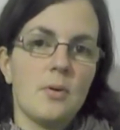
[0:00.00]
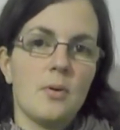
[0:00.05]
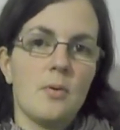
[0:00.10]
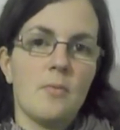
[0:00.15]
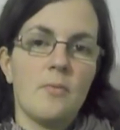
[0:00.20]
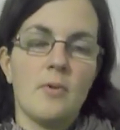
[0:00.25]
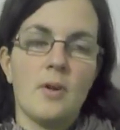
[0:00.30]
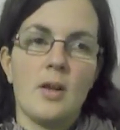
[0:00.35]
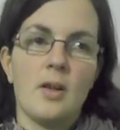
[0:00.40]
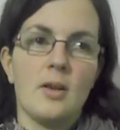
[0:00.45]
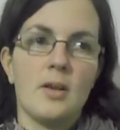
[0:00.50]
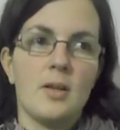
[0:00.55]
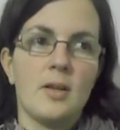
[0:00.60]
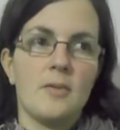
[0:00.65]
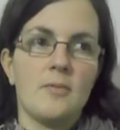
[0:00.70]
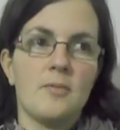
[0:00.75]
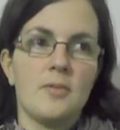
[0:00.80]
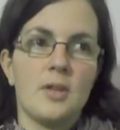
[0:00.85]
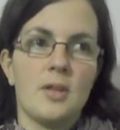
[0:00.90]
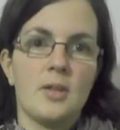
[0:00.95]
well
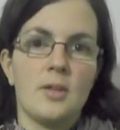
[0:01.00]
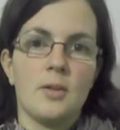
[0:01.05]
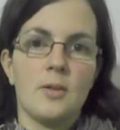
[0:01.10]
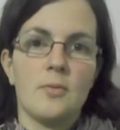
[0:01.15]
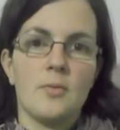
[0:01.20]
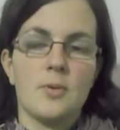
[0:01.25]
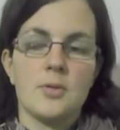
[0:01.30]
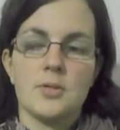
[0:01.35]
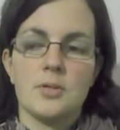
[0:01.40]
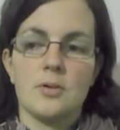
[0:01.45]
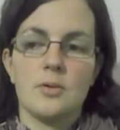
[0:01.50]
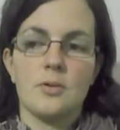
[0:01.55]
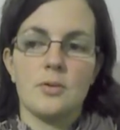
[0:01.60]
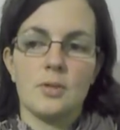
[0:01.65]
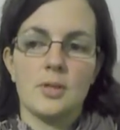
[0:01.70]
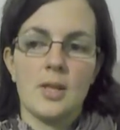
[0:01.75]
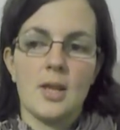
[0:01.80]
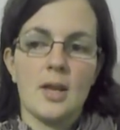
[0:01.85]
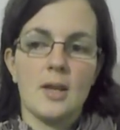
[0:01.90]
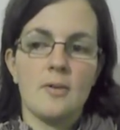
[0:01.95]
lived and it was a
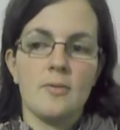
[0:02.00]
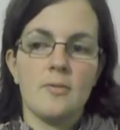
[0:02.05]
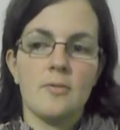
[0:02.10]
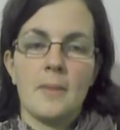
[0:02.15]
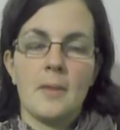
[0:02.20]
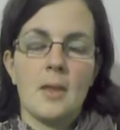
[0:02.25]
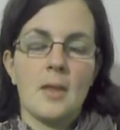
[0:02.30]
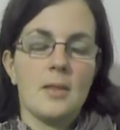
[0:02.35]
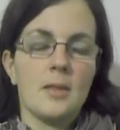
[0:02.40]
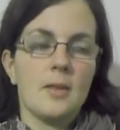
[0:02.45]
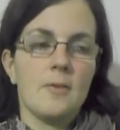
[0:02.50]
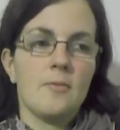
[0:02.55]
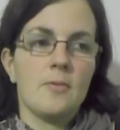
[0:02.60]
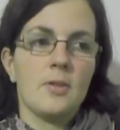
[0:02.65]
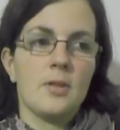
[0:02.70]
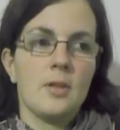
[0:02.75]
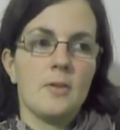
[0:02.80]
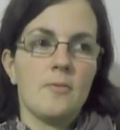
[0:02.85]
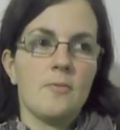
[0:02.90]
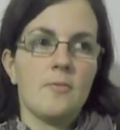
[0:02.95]
good life. And even
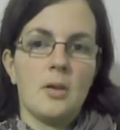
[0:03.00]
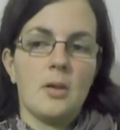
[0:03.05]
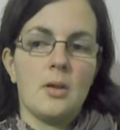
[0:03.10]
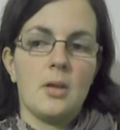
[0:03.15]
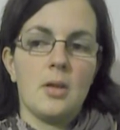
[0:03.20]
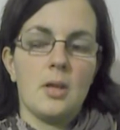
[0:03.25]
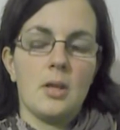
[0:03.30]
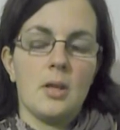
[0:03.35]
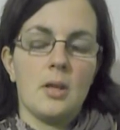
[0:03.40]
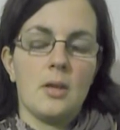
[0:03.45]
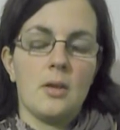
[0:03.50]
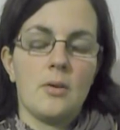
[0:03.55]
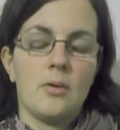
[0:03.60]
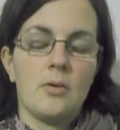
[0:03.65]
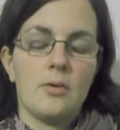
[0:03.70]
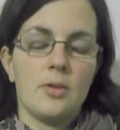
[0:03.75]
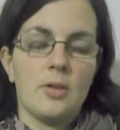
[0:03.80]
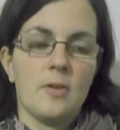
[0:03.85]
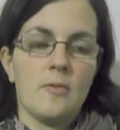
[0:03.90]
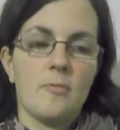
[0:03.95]
if he
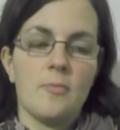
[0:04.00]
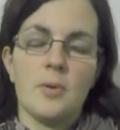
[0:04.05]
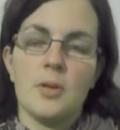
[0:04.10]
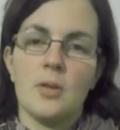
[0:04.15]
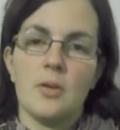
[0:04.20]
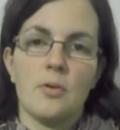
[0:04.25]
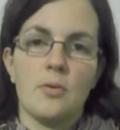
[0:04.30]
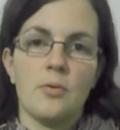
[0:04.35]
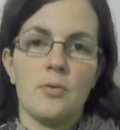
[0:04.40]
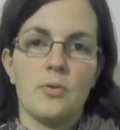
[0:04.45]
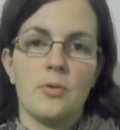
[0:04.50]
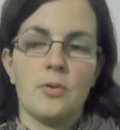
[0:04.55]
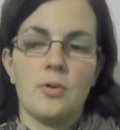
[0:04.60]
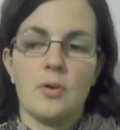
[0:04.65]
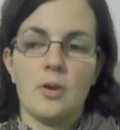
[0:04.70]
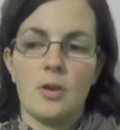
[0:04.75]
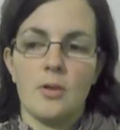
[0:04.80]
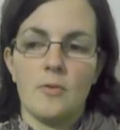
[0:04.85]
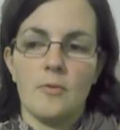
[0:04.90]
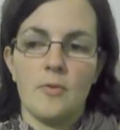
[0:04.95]
could have been a good
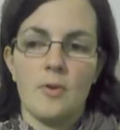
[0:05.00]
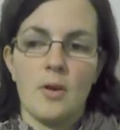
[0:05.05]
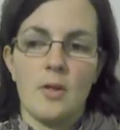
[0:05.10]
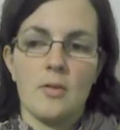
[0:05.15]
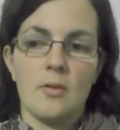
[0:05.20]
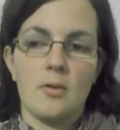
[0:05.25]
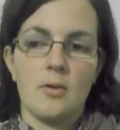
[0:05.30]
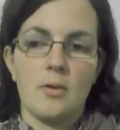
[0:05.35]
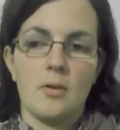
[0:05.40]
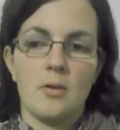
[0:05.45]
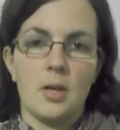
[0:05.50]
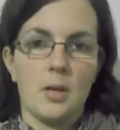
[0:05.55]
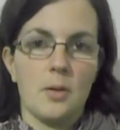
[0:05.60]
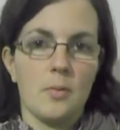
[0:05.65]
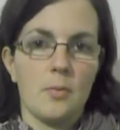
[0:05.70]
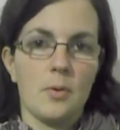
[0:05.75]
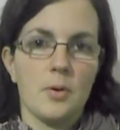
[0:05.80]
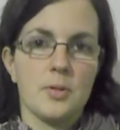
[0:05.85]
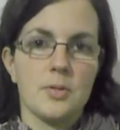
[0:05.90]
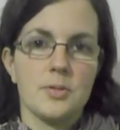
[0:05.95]
grandfather, he
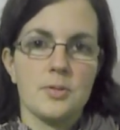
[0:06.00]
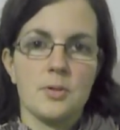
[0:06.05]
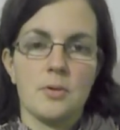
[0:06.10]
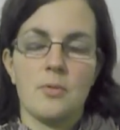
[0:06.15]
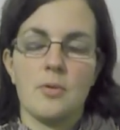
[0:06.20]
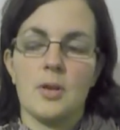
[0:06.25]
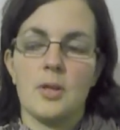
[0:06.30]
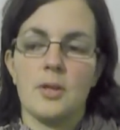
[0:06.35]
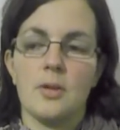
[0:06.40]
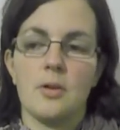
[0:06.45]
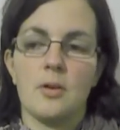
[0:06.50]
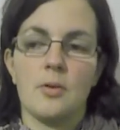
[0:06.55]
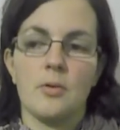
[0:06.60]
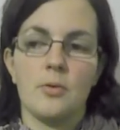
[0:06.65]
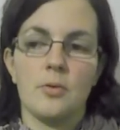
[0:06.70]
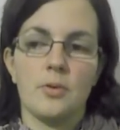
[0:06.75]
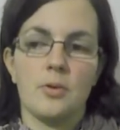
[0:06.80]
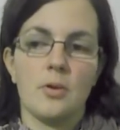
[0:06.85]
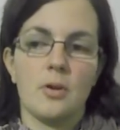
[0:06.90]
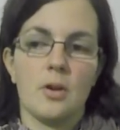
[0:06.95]
was already a
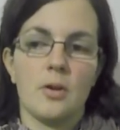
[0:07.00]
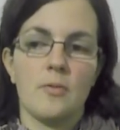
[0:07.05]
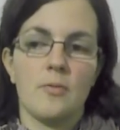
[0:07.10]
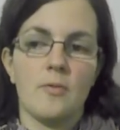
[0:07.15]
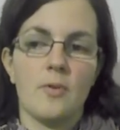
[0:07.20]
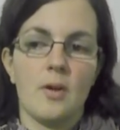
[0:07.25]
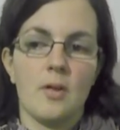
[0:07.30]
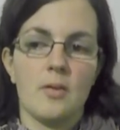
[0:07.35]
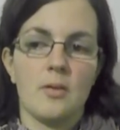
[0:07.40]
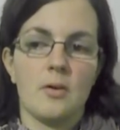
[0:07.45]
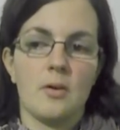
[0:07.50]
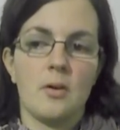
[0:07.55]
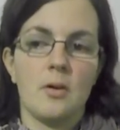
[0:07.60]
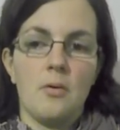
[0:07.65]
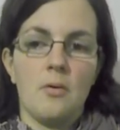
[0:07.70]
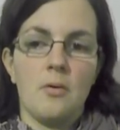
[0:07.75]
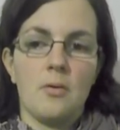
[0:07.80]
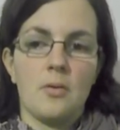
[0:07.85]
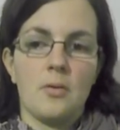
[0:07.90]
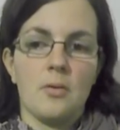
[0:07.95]
good grandfather,
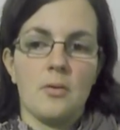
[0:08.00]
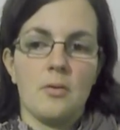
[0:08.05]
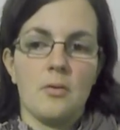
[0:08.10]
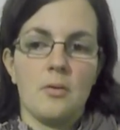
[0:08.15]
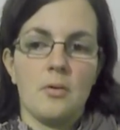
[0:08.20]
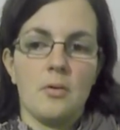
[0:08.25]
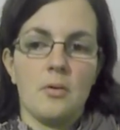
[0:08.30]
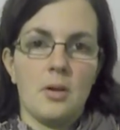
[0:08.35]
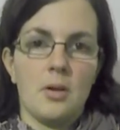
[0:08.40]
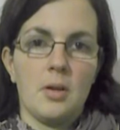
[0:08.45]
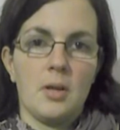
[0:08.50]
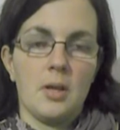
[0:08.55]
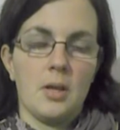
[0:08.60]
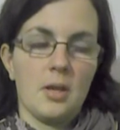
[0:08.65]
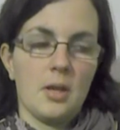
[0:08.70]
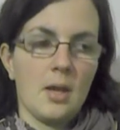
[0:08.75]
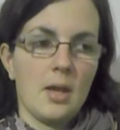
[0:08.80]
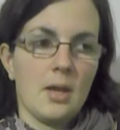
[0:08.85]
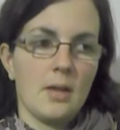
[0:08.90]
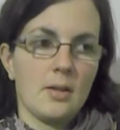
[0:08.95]
although he
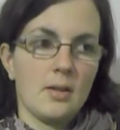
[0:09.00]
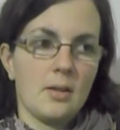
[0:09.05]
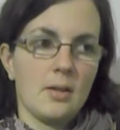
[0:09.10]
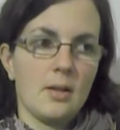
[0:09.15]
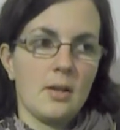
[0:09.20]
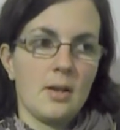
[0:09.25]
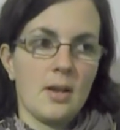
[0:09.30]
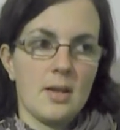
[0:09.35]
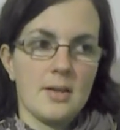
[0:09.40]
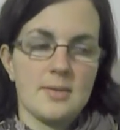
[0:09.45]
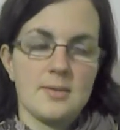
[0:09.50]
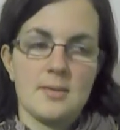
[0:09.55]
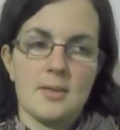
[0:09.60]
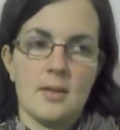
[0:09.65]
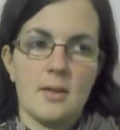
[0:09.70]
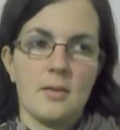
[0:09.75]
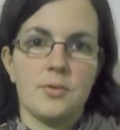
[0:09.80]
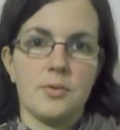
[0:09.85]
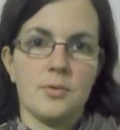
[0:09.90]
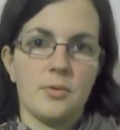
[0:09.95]
had less
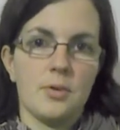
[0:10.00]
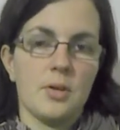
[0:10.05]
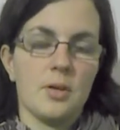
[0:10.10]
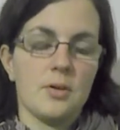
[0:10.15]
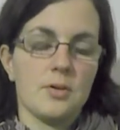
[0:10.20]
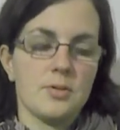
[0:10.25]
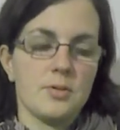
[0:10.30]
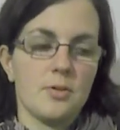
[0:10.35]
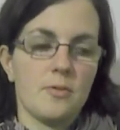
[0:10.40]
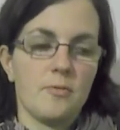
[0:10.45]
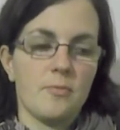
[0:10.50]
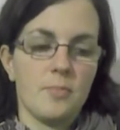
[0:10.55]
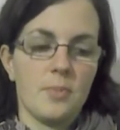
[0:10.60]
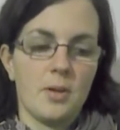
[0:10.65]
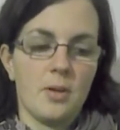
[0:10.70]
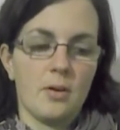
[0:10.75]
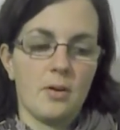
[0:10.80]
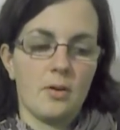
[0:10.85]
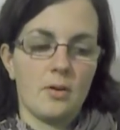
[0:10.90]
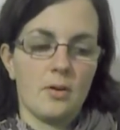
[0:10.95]
than 2 years of
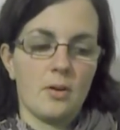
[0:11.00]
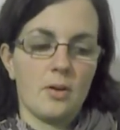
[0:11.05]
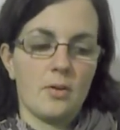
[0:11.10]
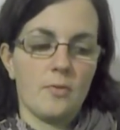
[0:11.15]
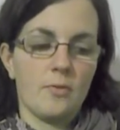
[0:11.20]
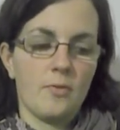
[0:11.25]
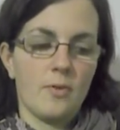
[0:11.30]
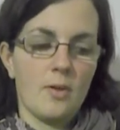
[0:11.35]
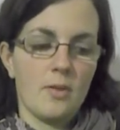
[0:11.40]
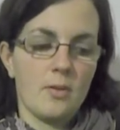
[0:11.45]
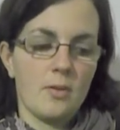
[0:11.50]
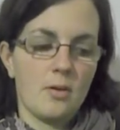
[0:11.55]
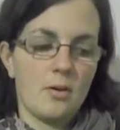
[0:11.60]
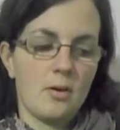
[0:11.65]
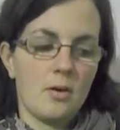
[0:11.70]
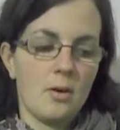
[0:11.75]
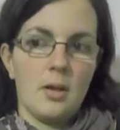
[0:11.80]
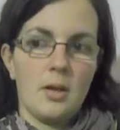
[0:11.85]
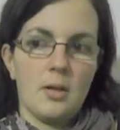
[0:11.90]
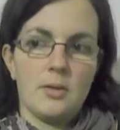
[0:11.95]
being a grandfather.
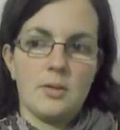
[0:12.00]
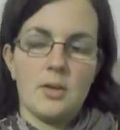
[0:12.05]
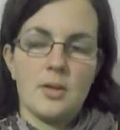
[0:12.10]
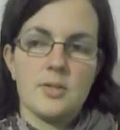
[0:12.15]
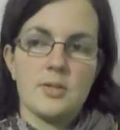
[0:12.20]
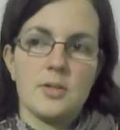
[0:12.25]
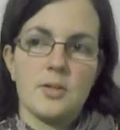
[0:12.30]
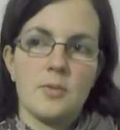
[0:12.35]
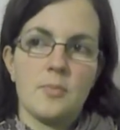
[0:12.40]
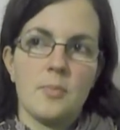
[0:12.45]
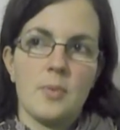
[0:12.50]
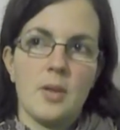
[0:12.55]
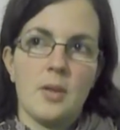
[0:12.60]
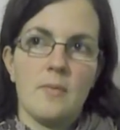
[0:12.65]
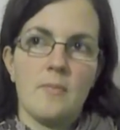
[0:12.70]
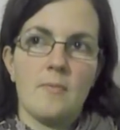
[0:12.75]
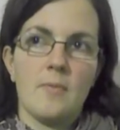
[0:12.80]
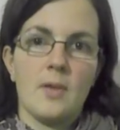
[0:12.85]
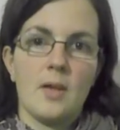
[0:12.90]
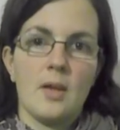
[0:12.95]
It doesn't
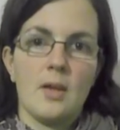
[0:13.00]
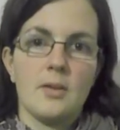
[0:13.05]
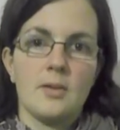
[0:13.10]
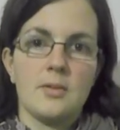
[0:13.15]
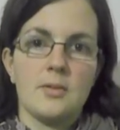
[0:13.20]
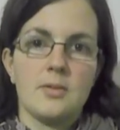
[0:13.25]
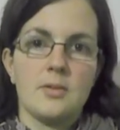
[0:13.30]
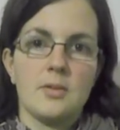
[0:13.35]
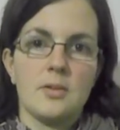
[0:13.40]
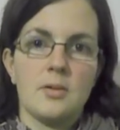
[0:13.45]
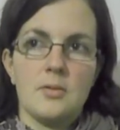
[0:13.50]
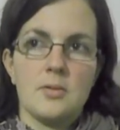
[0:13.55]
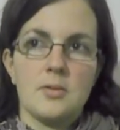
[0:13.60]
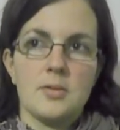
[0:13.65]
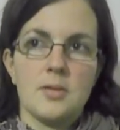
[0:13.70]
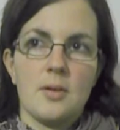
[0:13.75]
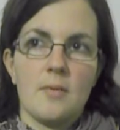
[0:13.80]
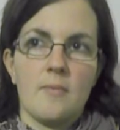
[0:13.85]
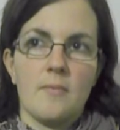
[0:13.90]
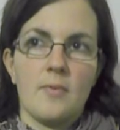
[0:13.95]
mean that
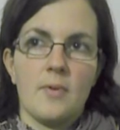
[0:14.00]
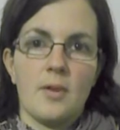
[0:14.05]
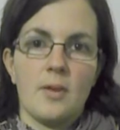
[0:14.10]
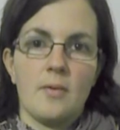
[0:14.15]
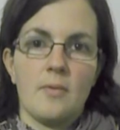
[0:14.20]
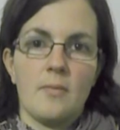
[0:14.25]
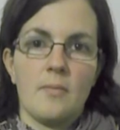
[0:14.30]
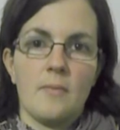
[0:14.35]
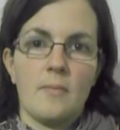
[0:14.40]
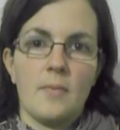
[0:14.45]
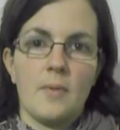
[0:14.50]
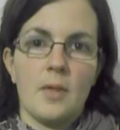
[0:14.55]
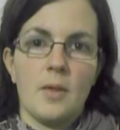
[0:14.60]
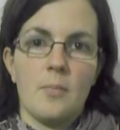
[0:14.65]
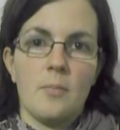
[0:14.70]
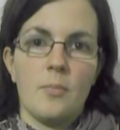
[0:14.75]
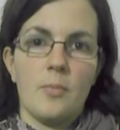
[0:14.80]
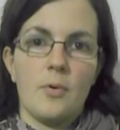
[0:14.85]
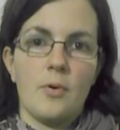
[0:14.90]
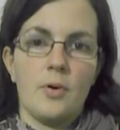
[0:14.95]
something
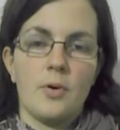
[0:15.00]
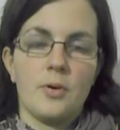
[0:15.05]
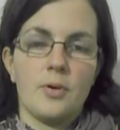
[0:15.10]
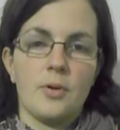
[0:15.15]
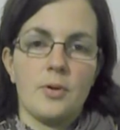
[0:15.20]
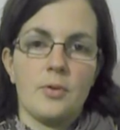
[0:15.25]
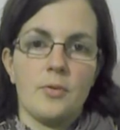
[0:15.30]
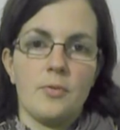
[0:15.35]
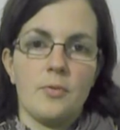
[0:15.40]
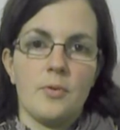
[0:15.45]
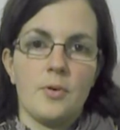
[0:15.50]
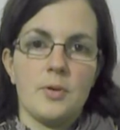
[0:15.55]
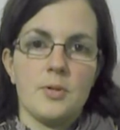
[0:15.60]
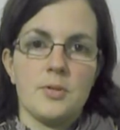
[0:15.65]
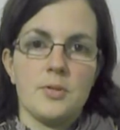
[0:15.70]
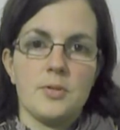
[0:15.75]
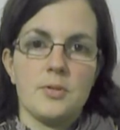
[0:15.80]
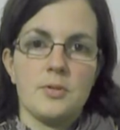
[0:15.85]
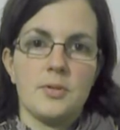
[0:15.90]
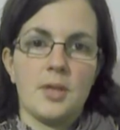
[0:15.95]
important
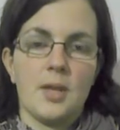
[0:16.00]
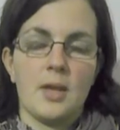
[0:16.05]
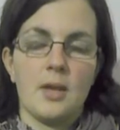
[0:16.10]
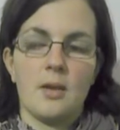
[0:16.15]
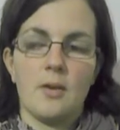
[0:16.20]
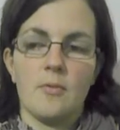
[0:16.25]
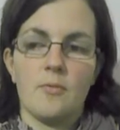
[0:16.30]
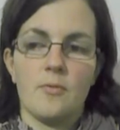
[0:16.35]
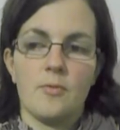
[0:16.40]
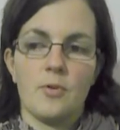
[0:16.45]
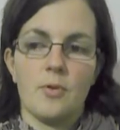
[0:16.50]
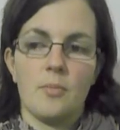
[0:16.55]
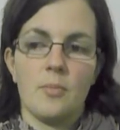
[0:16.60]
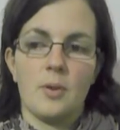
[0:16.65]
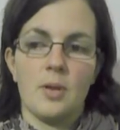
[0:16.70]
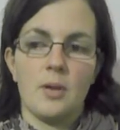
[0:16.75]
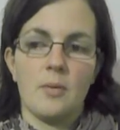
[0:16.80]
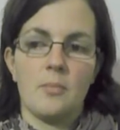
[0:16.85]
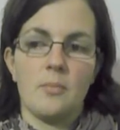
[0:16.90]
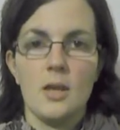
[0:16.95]
was taken from
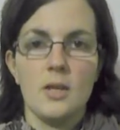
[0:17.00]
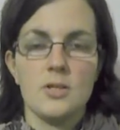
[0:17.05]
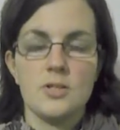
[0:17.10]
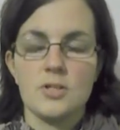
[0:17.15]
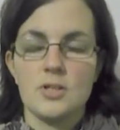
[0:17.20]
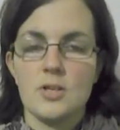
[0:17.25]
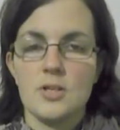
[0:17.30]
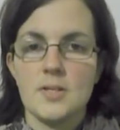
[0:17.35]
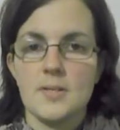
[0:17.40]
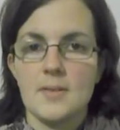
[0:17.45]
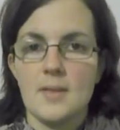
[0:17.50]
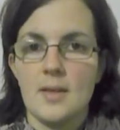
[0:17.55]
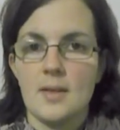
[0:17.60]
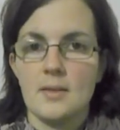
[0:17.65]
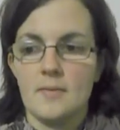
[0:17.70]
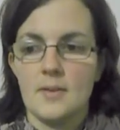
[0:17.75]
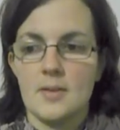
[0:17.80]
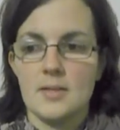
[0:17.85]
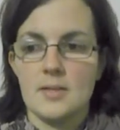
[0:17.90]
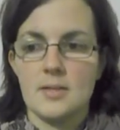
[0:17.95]
him. It's just that
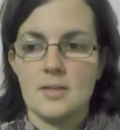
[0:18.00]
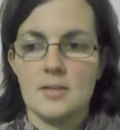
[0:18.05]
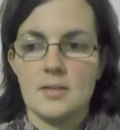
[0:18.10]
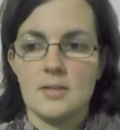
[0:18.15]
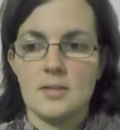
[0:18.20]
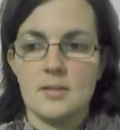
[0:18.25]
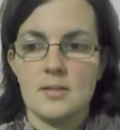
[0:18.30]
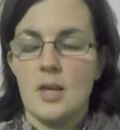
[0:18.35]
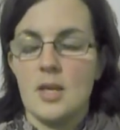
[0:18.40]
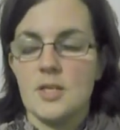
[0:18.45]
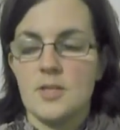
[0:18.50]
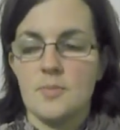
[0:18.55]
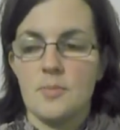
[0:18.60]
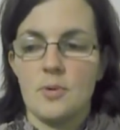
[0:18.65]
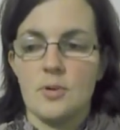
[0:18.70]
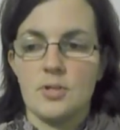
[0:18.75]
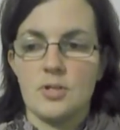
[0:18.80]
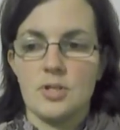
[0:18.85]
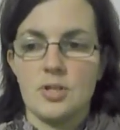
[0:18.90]
this is as much